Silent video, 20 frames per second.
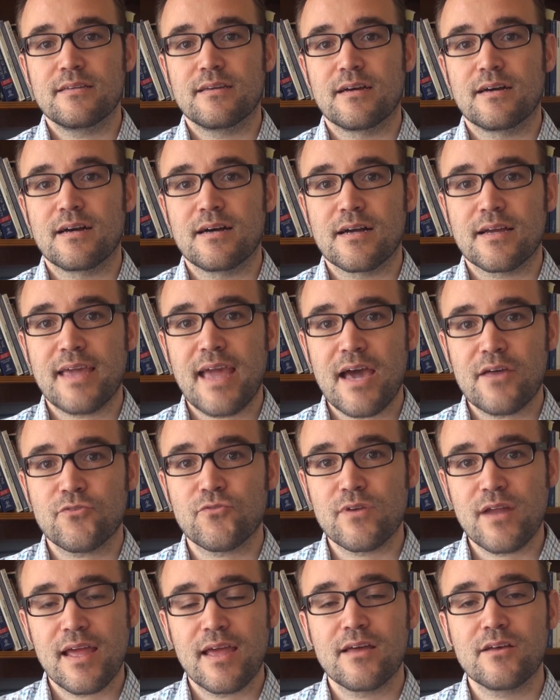
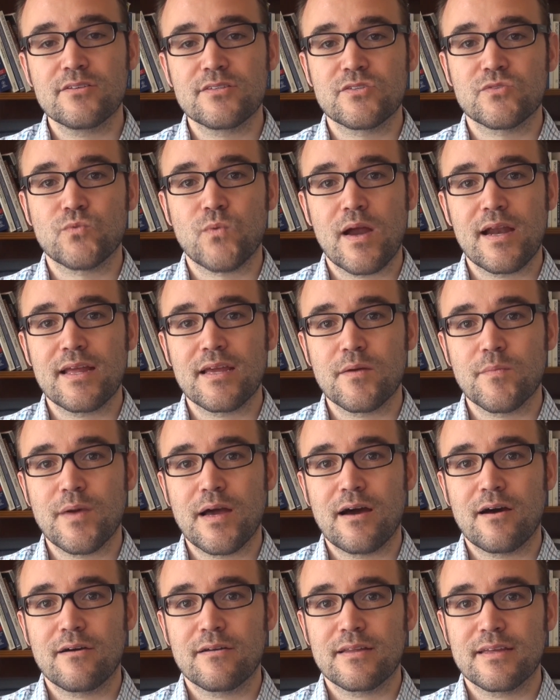Catherine Hales is writing
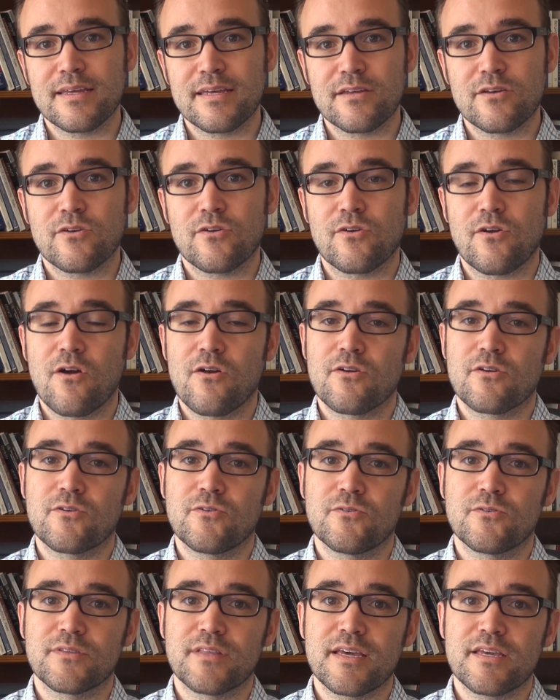about in her
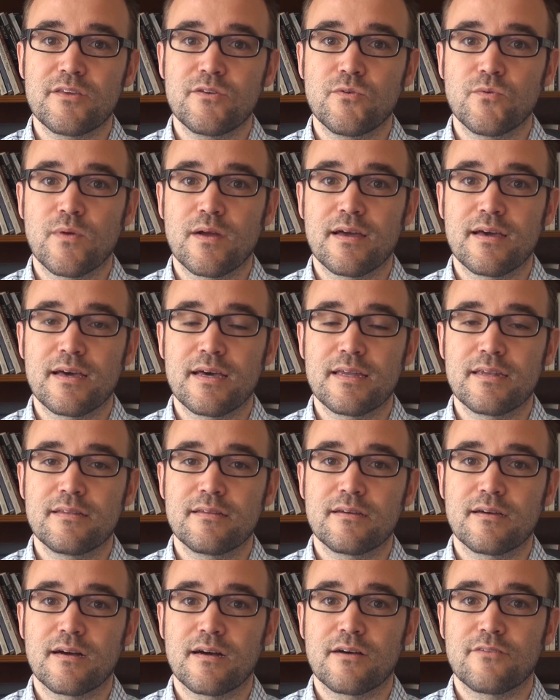article that you read